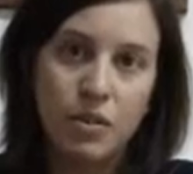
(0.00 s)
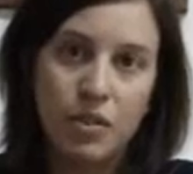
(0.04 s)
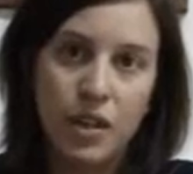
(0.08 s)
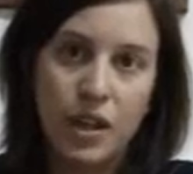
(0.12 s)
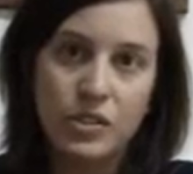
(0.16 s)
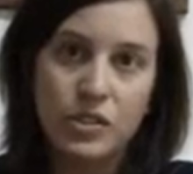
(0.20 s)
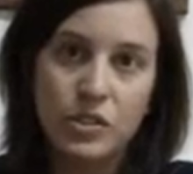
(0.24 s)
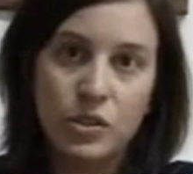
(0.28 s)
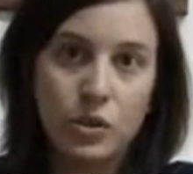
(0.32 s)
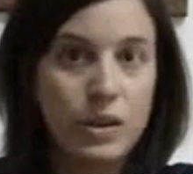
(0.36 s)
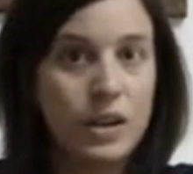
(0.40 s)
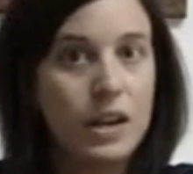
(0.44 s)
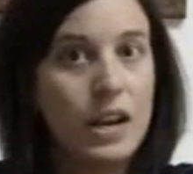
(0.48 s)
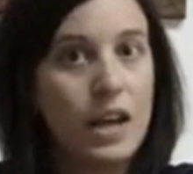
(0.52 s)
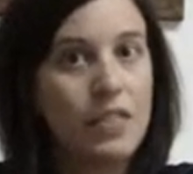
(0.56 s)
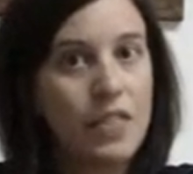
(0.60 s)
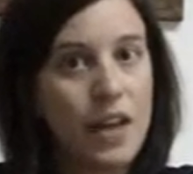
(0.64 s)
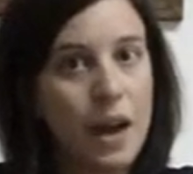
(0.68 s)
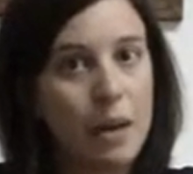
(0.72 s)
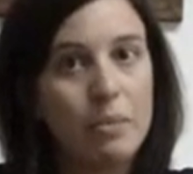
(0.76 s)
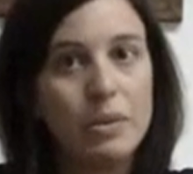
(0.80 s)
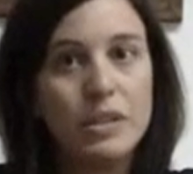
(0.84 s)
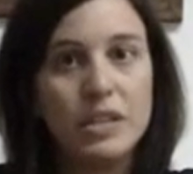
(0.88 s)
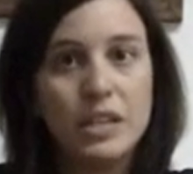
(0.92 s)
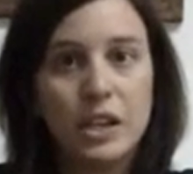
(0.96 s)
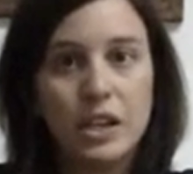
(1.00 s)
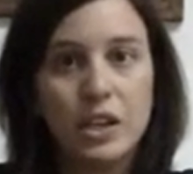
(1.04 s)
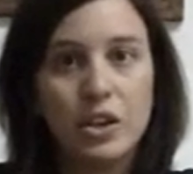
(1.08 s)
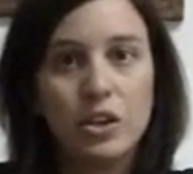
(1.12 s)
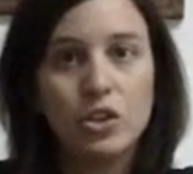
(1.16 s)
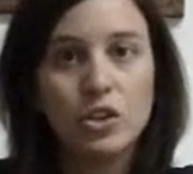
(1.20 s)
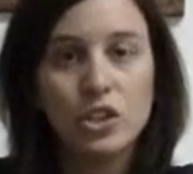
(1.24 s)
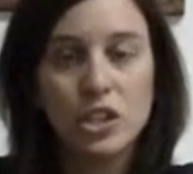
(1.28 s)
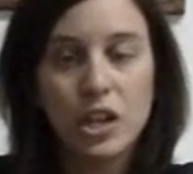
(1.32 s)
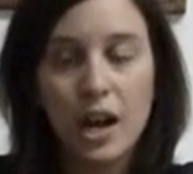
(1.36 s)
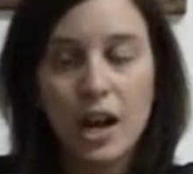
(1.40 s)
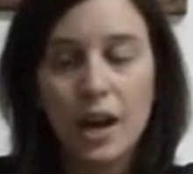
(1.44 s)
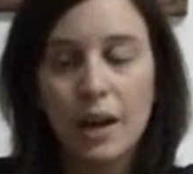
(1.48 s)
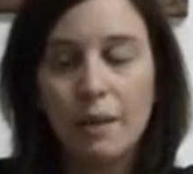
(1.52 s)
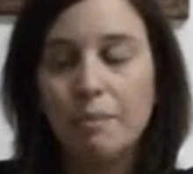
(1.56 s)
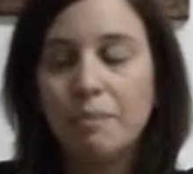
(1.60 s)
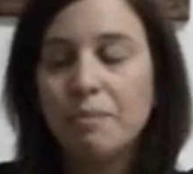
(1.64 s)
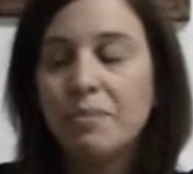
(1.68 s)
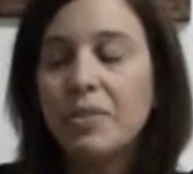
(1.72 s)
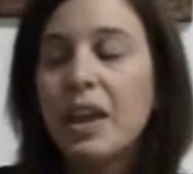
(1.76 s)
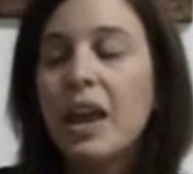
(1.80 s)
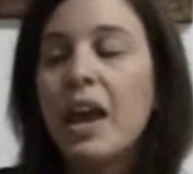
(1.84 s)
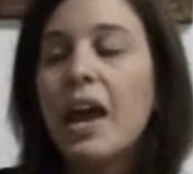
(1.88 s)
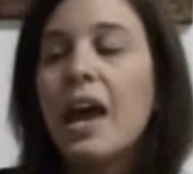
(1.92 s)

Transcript: with that student at that particular time.